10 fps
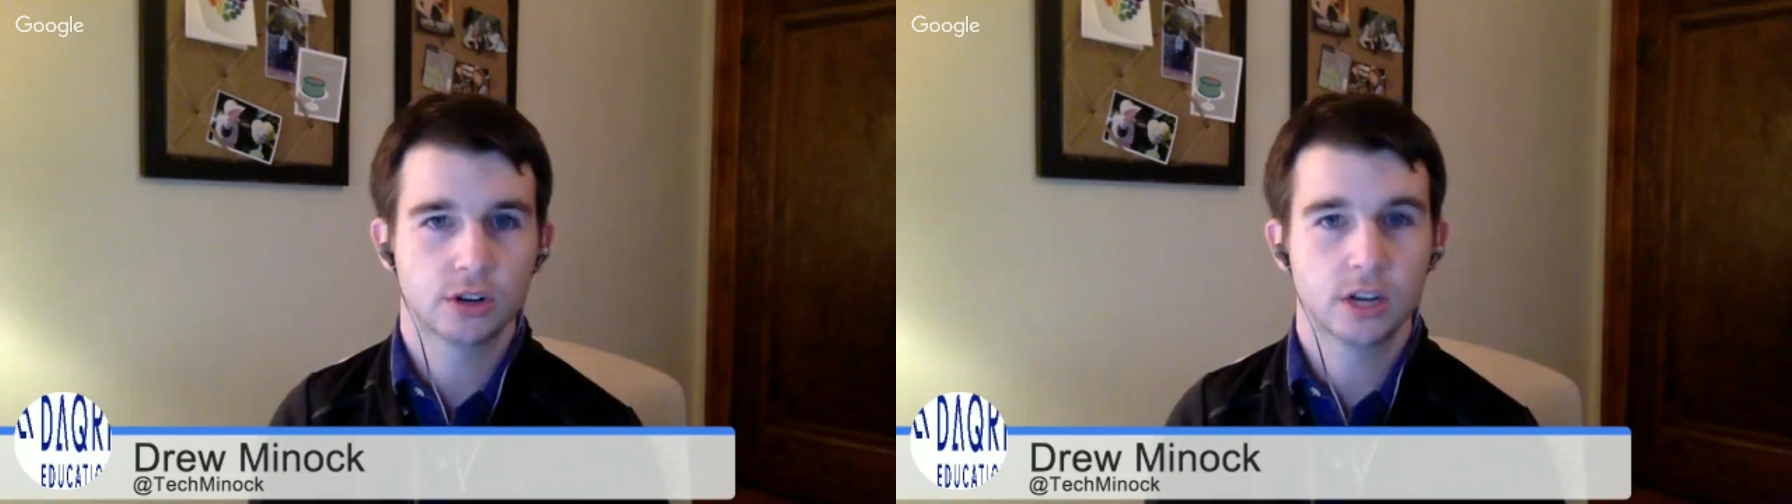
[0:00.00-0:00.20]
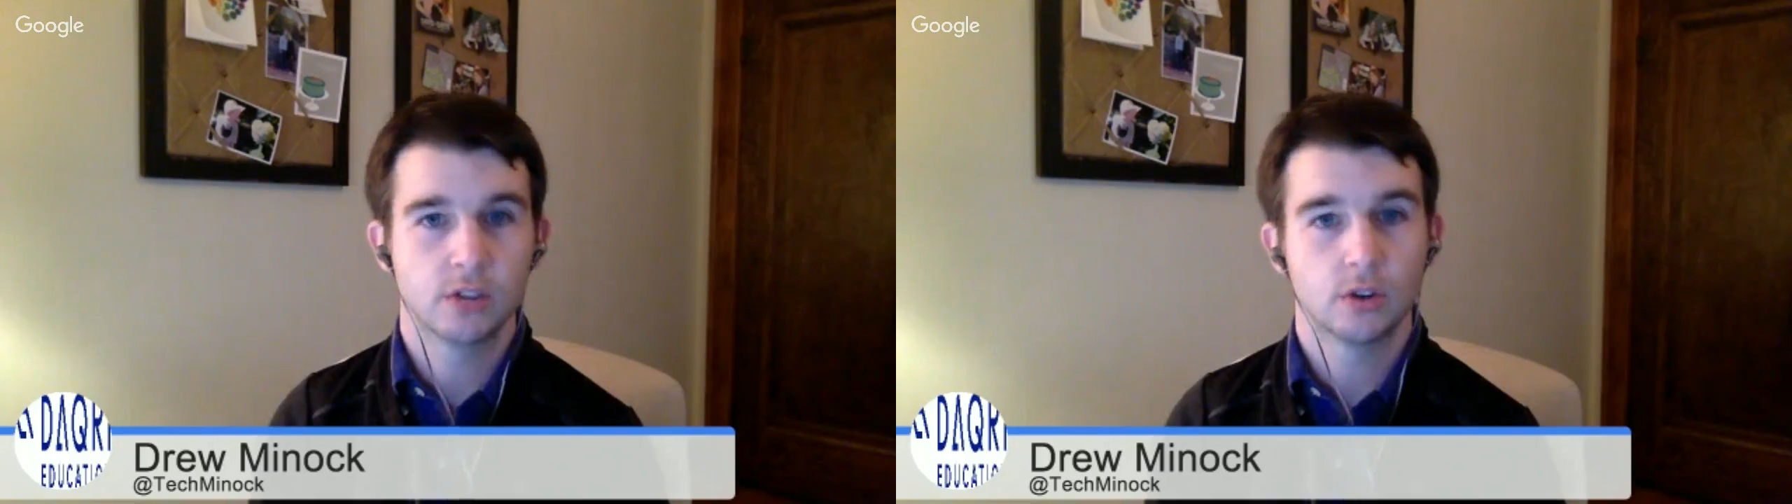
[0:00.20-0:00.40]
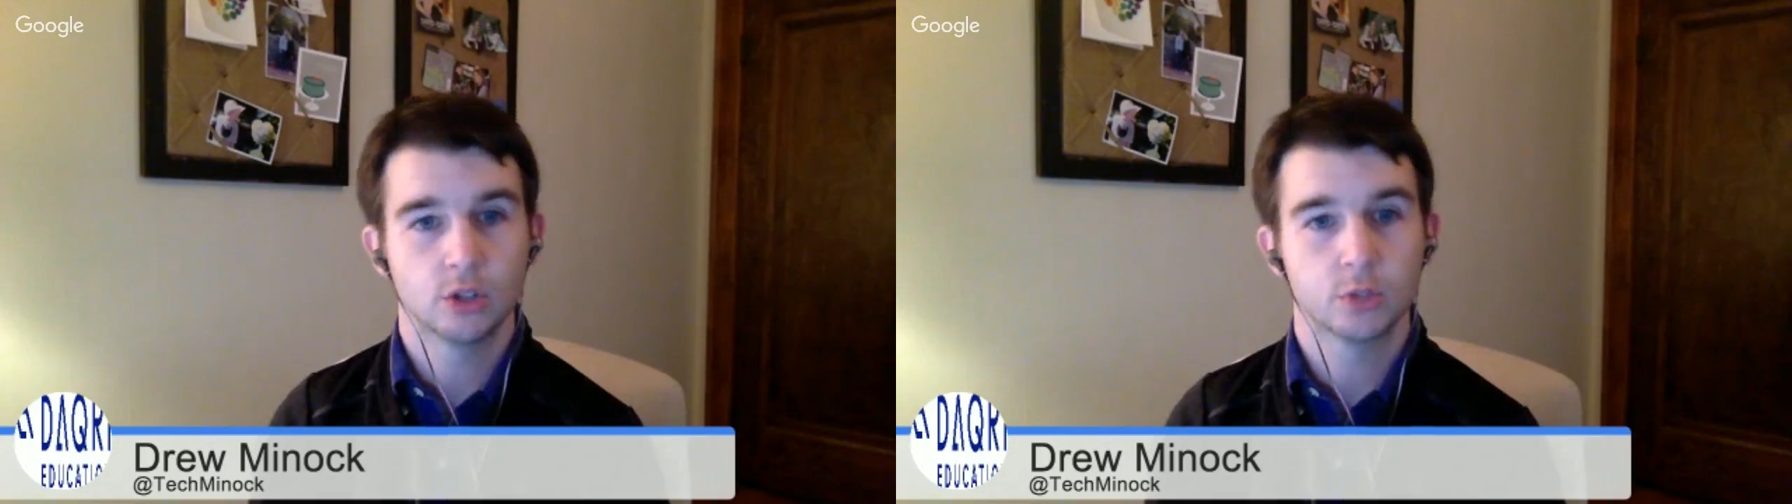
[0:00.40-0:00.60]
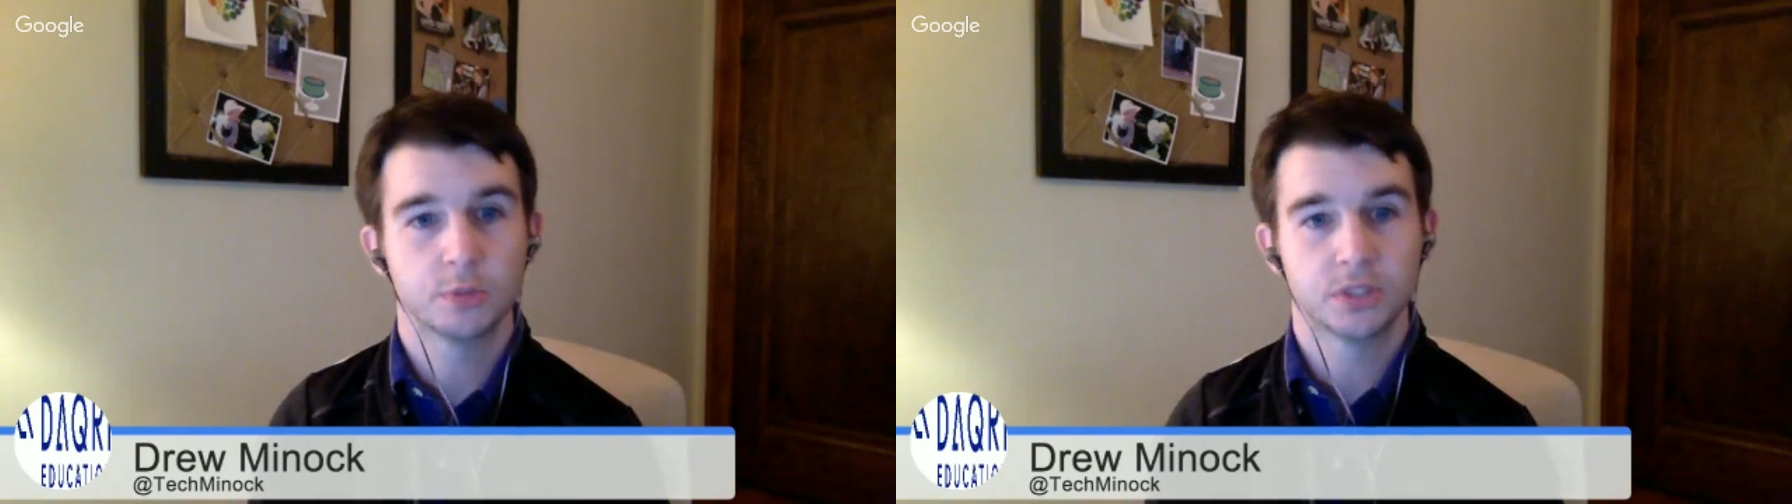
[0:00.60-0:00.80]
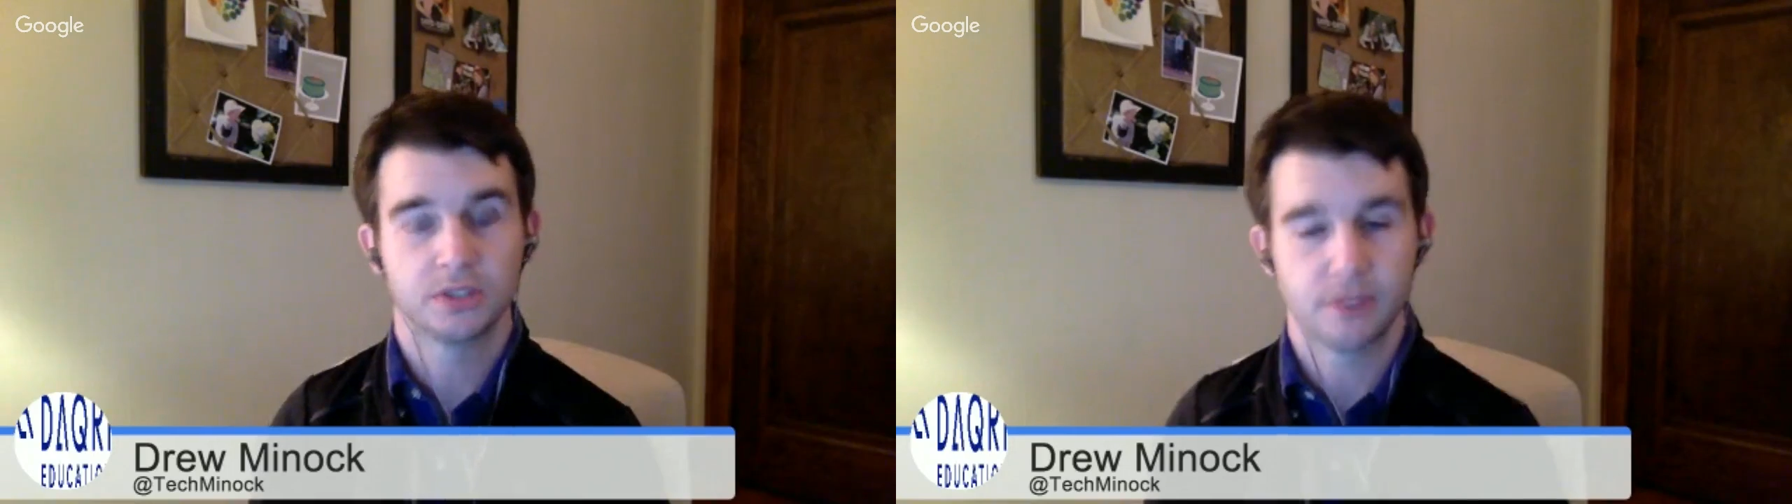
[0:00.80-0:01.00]
their own
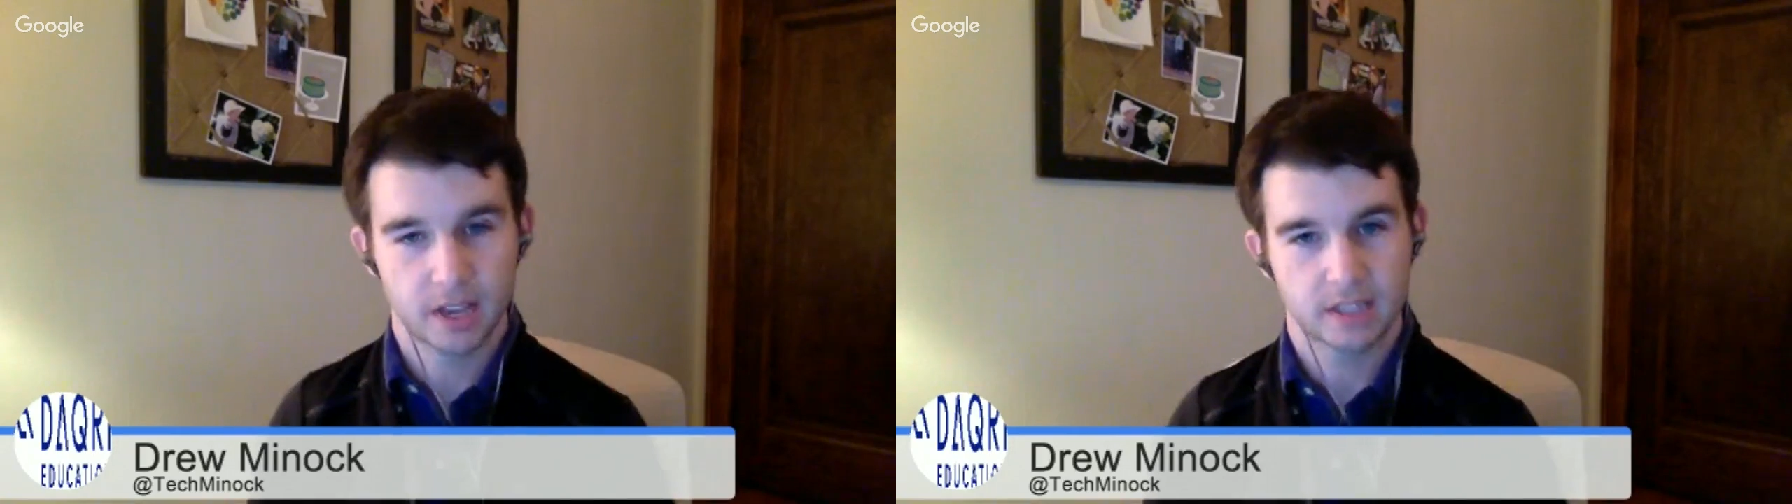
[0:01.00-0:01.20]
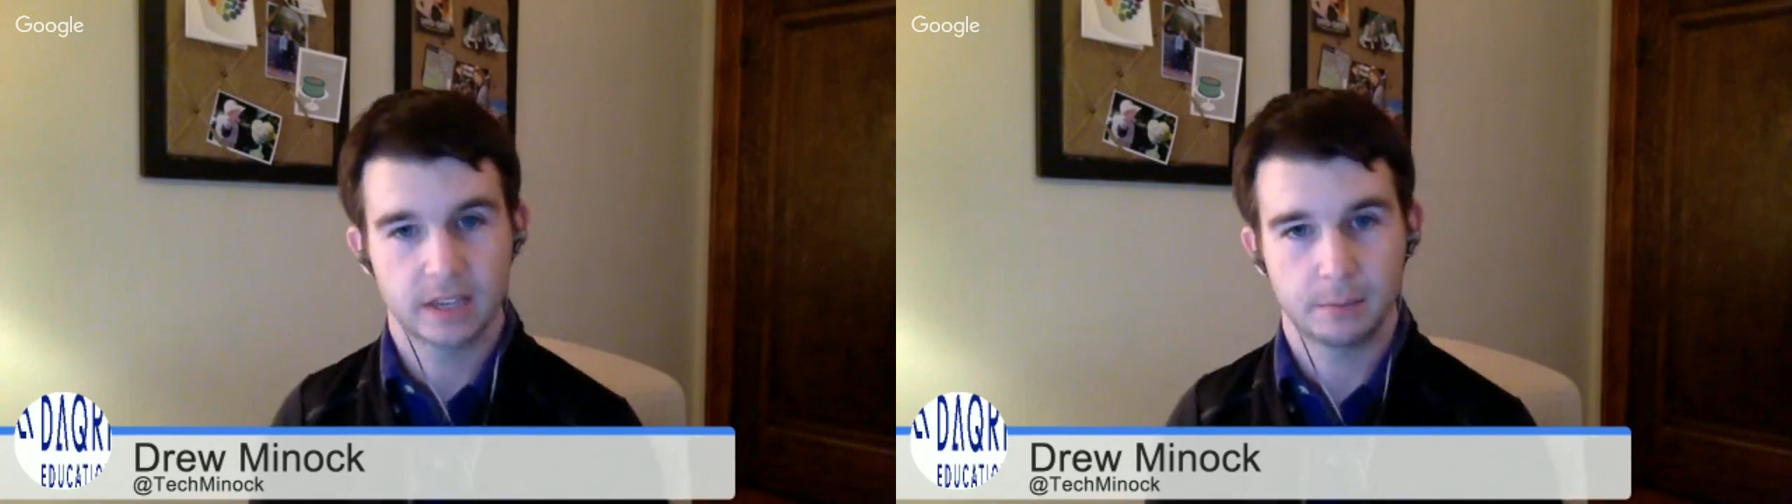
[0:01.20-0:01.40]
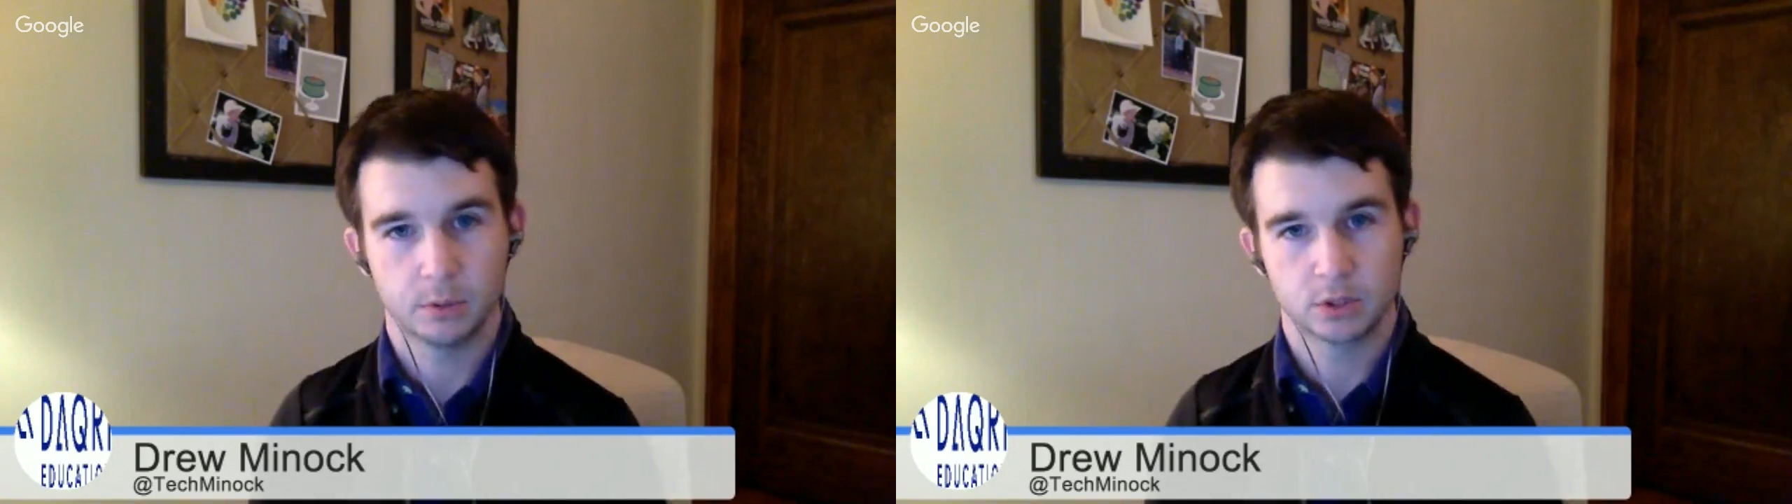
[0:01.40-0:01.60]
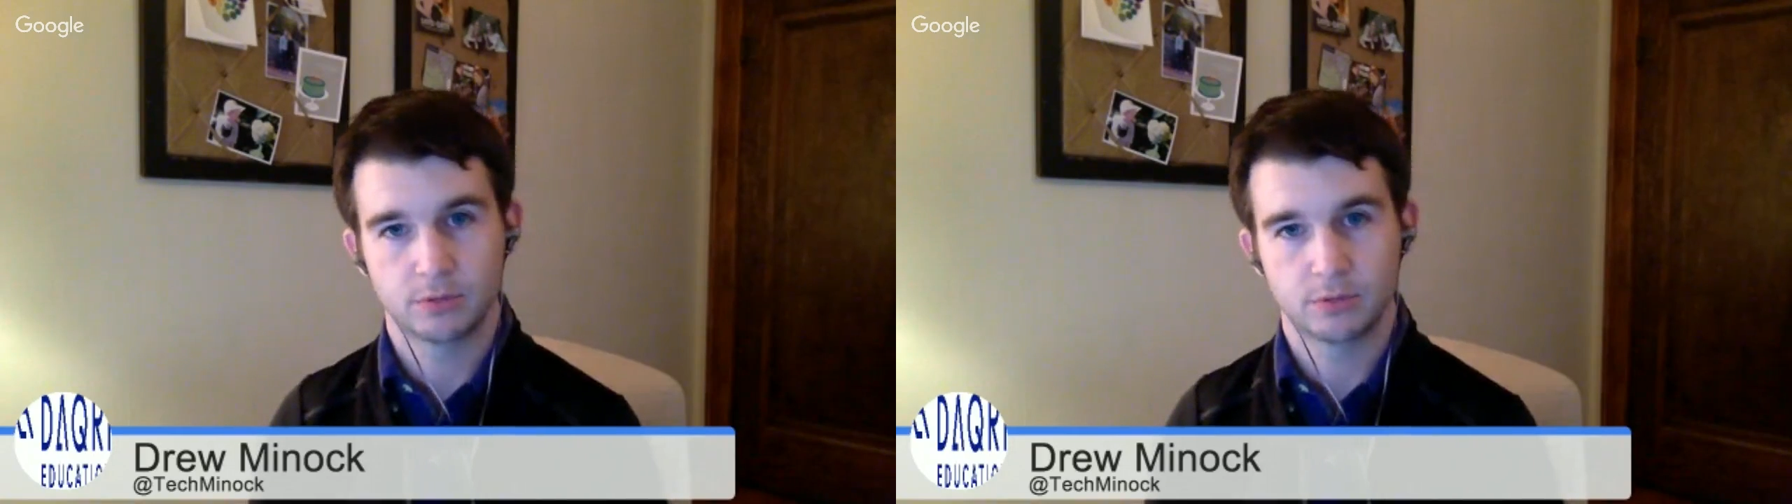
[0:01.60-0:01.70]
specific examples